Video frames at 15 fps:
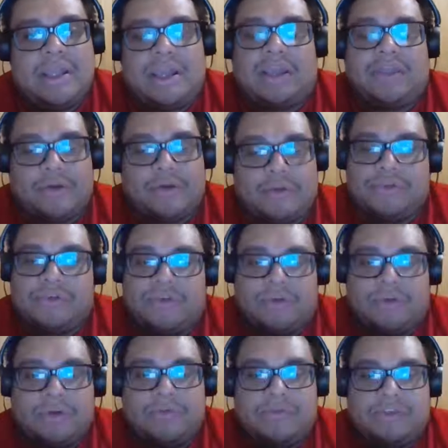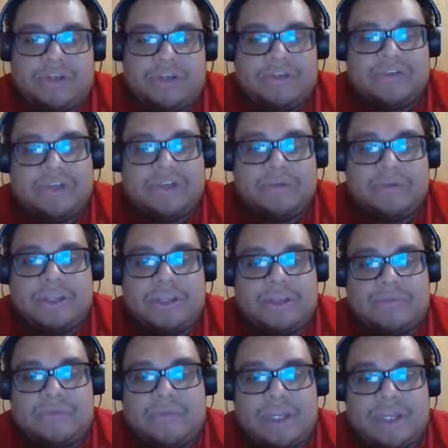I thought it was going Vicente
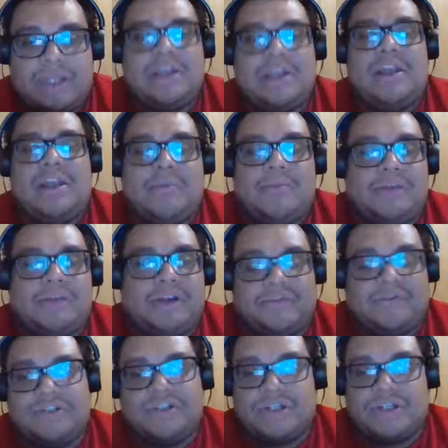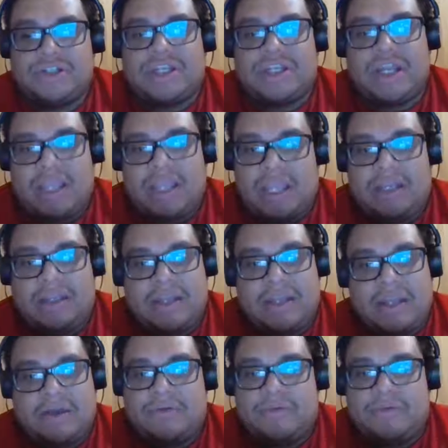Luque's way, but if the judges had any
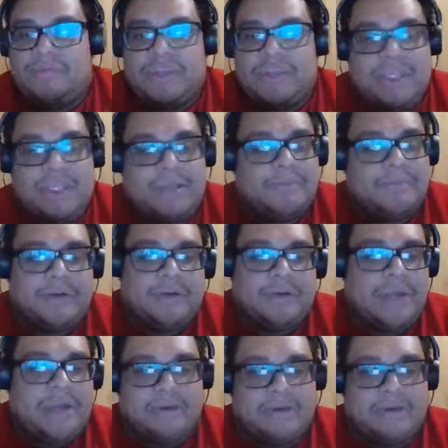doubt, he put him out